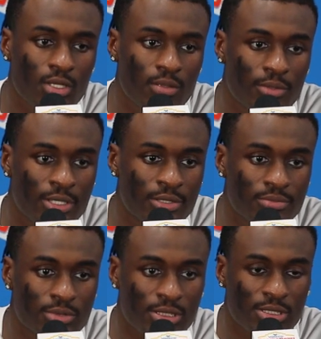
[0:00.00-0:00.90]

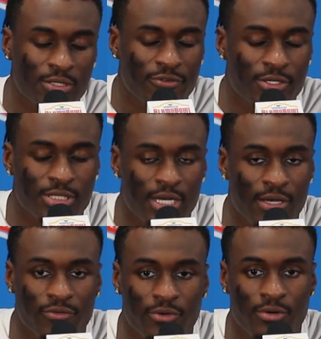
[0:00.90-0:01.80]
But just in the first
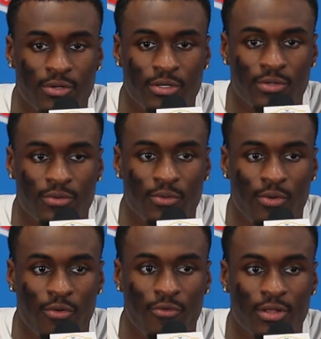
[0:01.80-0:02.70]
half, we
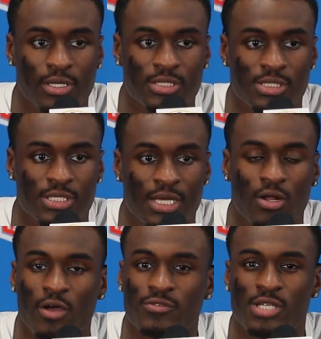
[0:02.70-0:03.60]
were really just
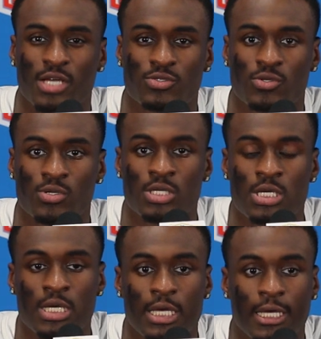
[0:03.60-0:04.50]
getting off schedule
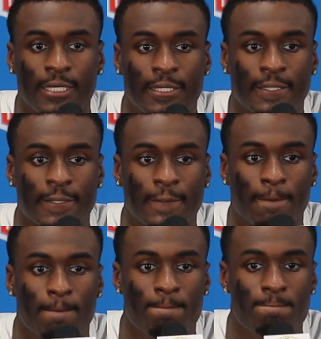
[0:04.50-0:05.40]
and
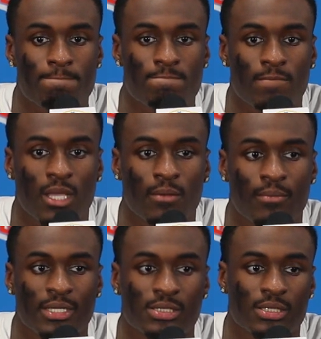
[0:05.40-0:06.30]

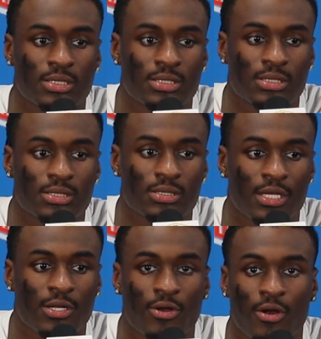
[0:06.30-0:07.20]
basically just
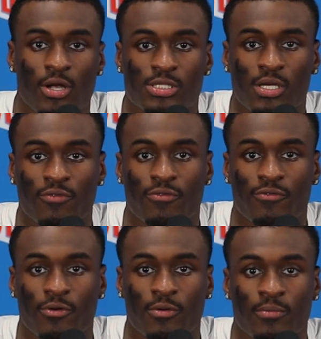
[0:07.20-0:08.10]
hindering ourselves
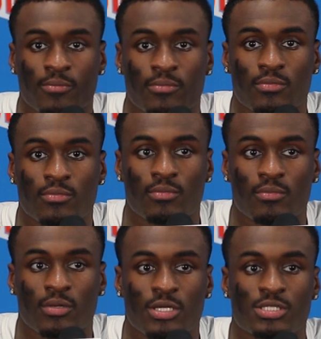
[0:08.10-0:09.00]
from
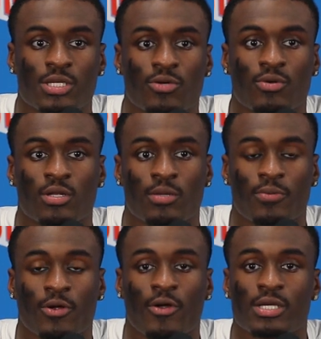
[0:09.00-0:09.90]
continuing to
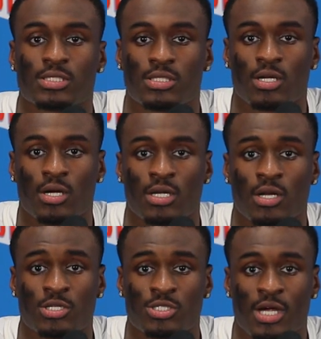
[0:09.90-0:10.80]
progress in
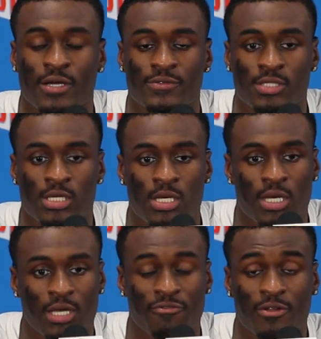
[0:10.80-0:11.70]
our drives
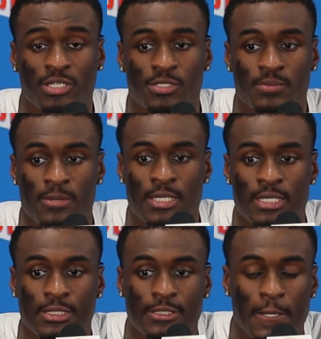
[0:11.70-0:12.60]
and finish them.
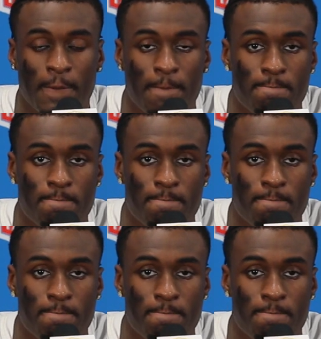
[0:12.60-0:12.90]
So,